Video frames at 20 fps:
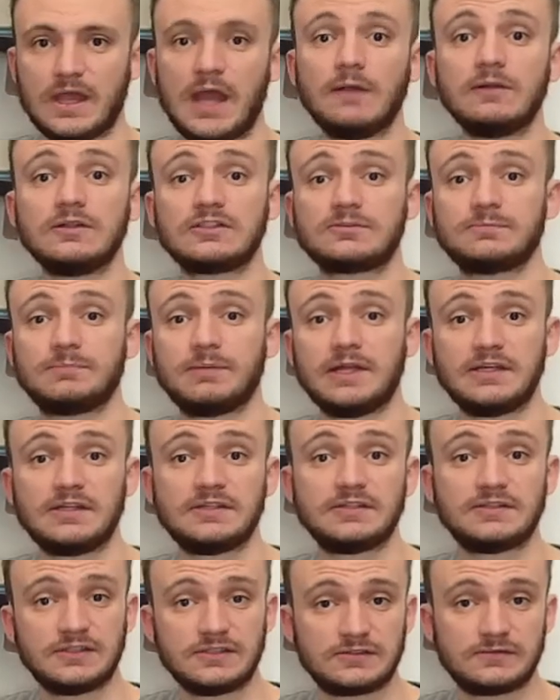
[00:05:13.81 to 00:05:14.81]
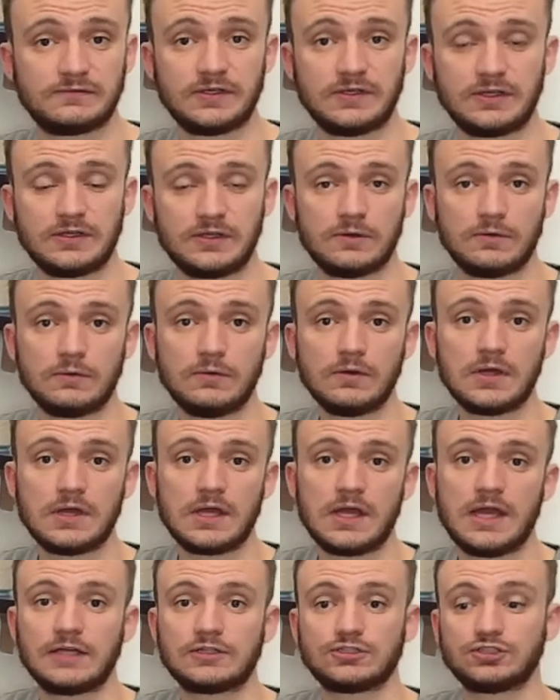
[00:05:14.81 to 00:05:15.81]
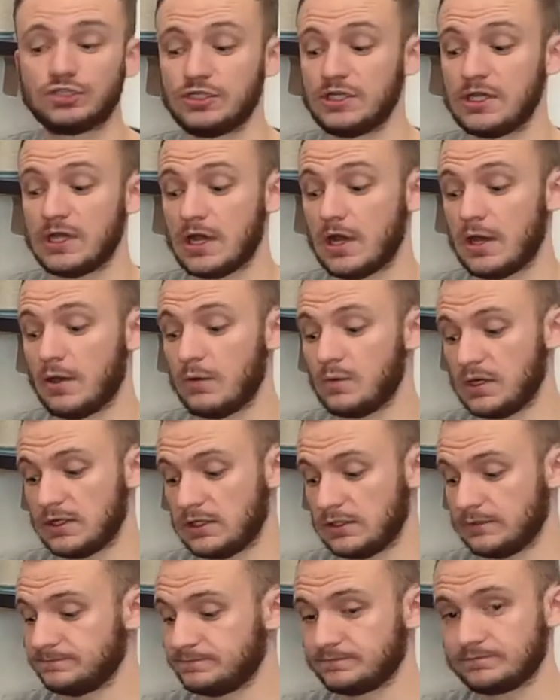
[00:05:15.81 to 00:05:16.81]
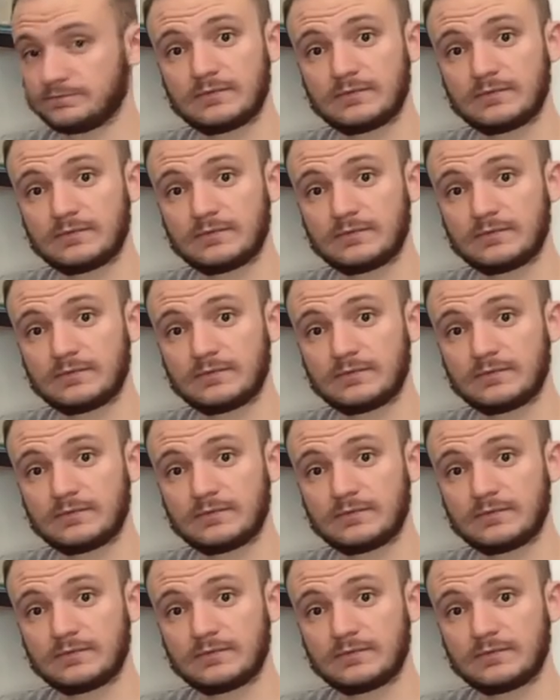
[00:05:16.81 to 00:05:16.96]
I'll explain in this video actually how